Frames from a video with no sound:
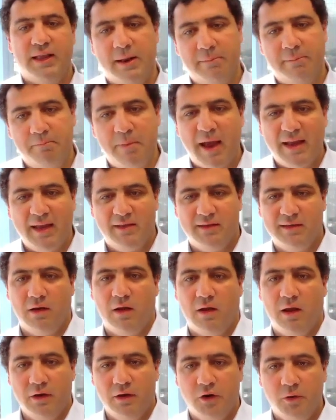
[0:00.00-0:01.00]
that back into
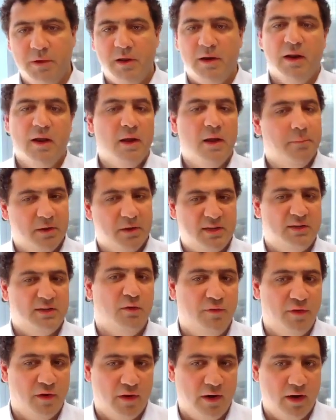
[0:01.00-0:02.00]
line a little bit, but
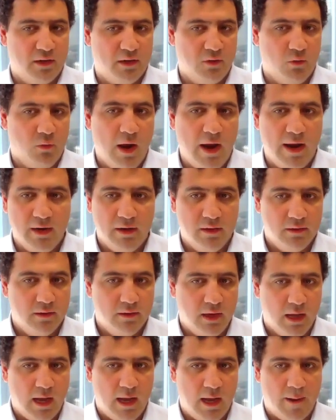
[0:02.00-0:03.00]
still very underweight
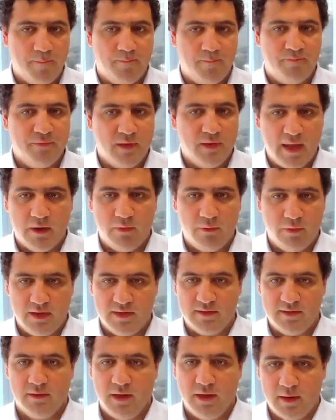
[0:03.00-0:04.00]

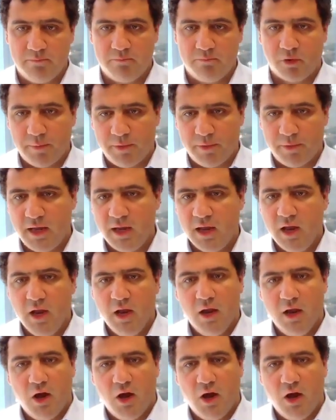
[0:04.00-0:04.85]
equities and property.